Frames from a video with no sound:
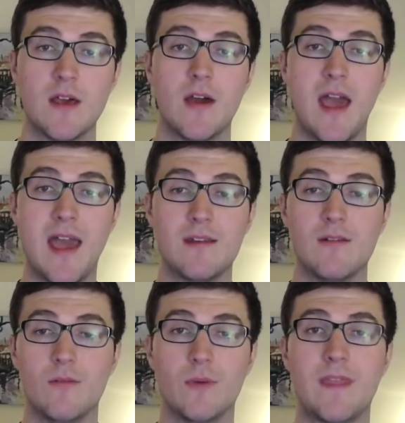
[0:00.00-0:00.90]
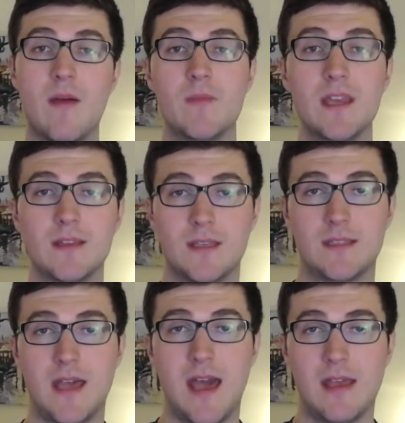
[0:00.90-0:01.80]
And what that means is
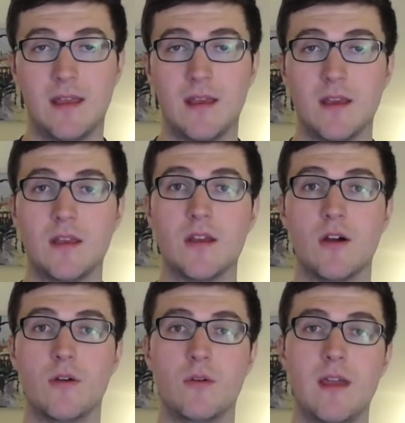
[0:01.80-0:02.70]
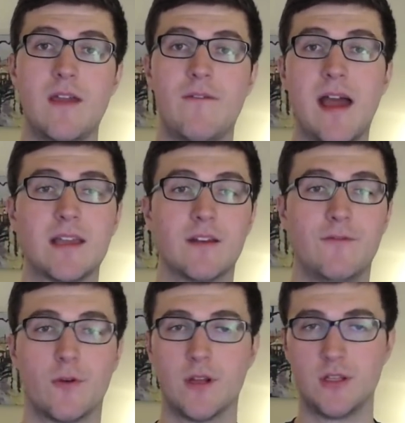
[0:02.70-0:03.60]
that, you know, if I can
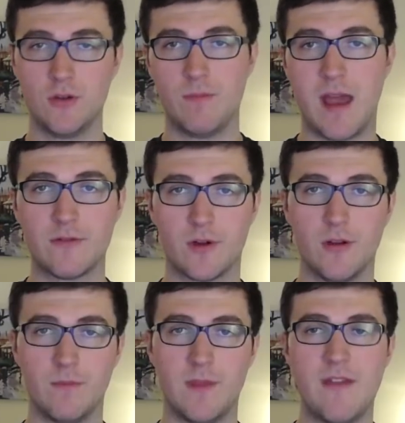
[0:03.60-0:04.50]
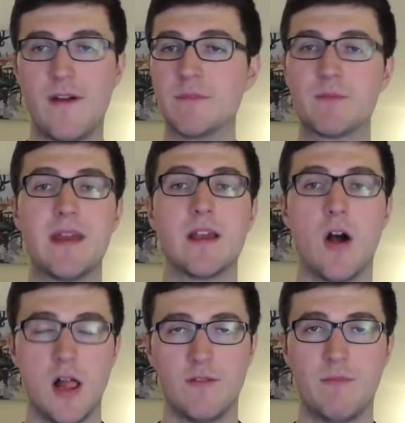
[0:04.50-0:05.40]
afford a two-bedroom, if I'm spending
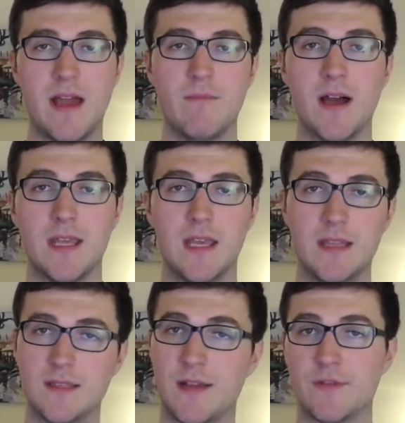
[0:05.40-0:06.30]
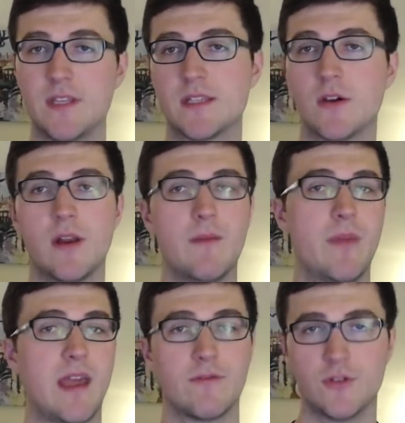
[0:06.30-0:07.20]
all of my money in San Francisco and I'm
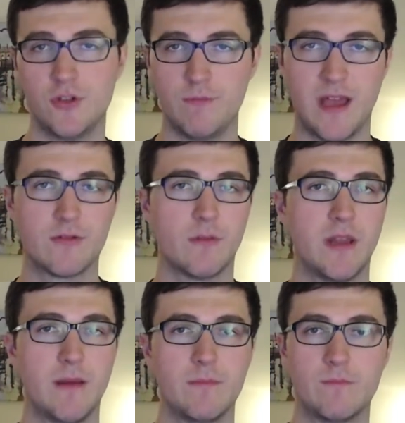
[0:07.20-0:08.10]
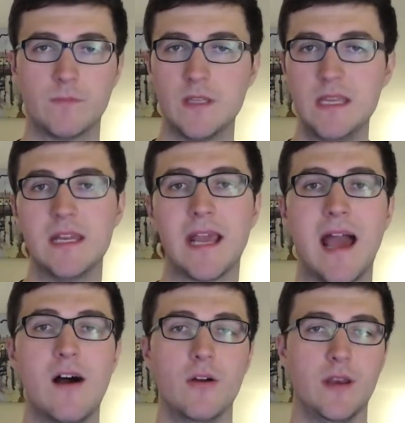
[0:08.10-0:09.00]
paying for a two-bedroom and I'm eating
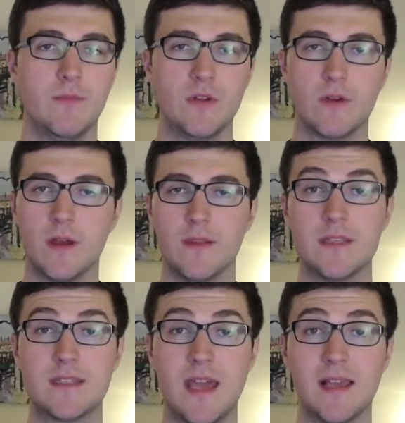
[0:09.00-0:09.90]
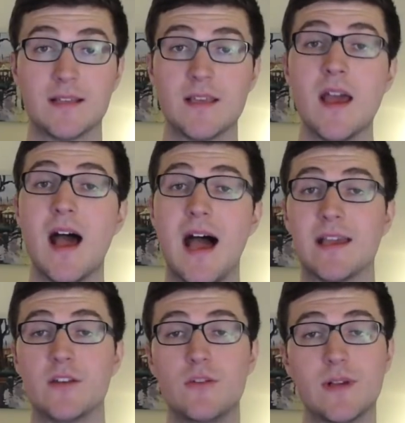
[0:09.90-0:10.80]
out and I'm doing all these things, I
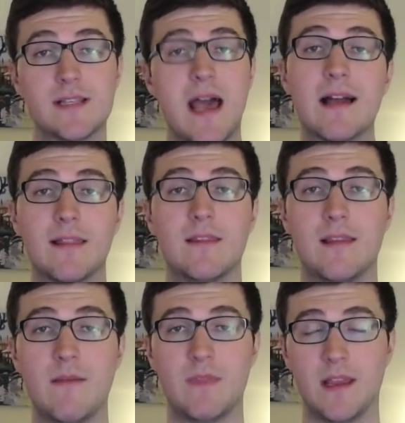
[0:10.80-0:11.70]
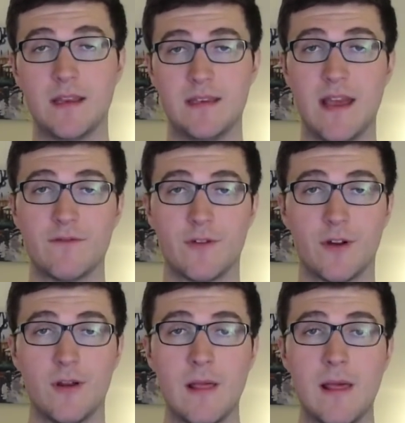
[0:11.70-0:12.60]
could do exactly the same thing in
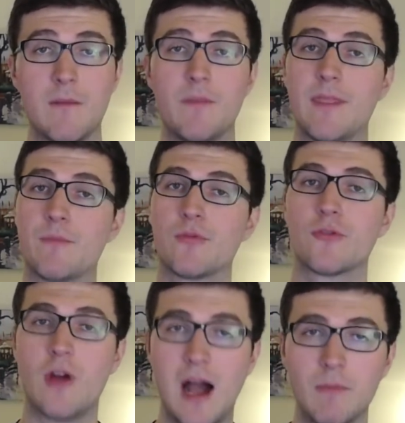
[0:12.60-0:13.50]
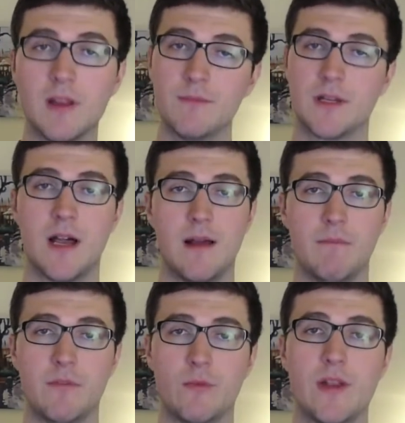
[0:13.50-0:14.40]
Denver. But the problem
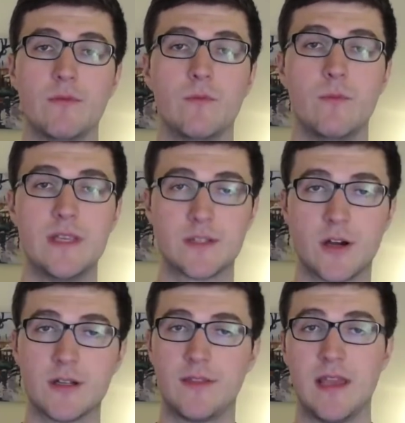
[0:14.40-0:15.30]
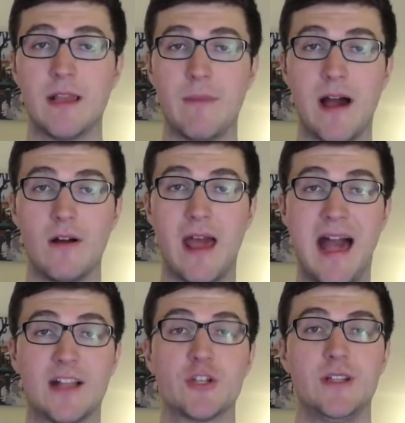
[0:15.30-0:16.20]
comes when we start to think about
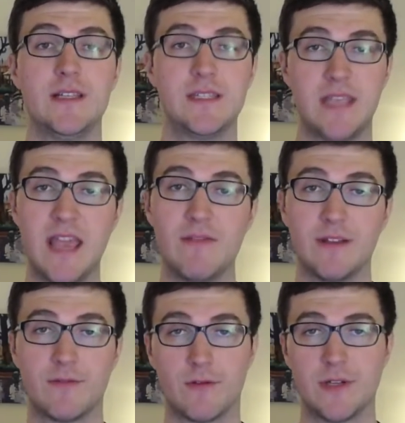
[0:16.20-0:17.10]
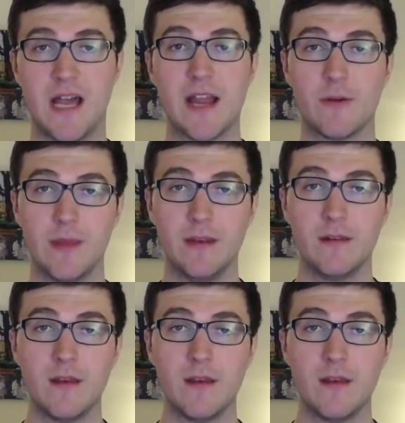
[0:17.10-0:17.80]
actually saving for retirement.